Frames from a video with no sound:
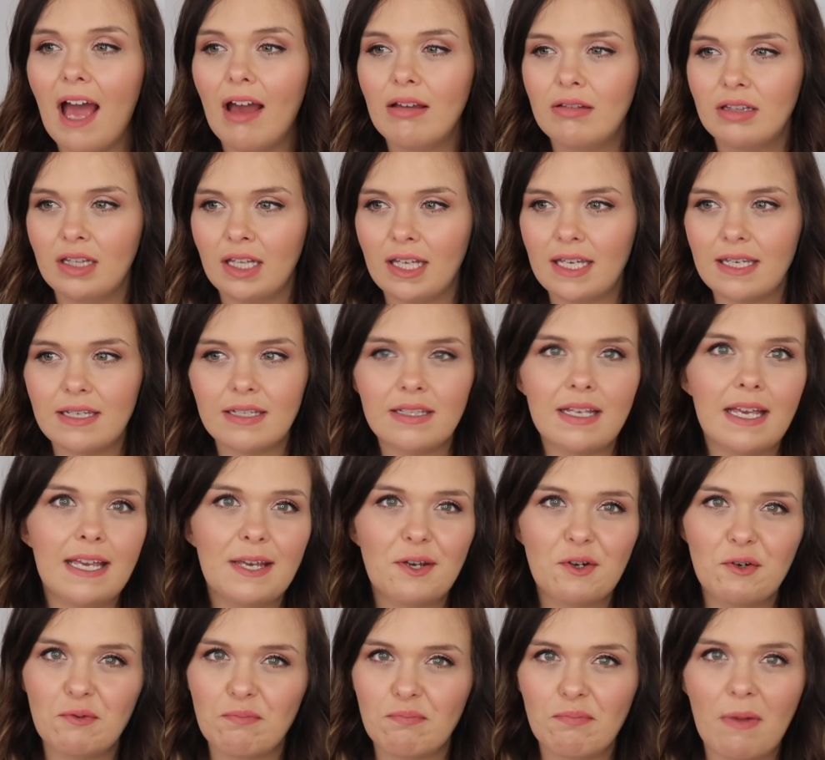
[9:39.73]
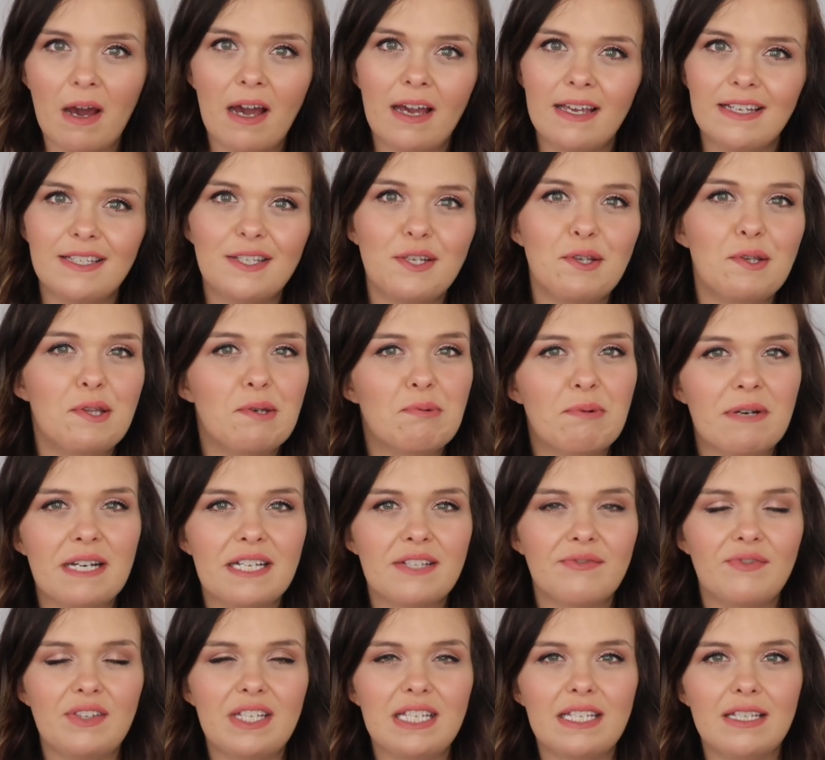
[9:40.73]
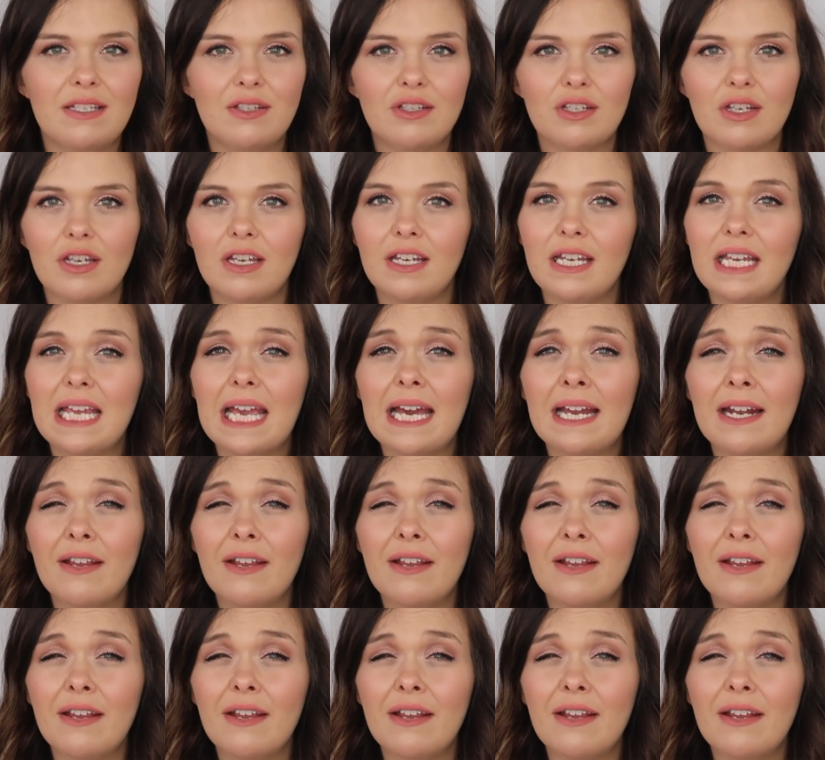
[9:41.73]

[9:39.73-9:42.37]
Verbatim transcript: and like say goodbye to the breastfeeding journey.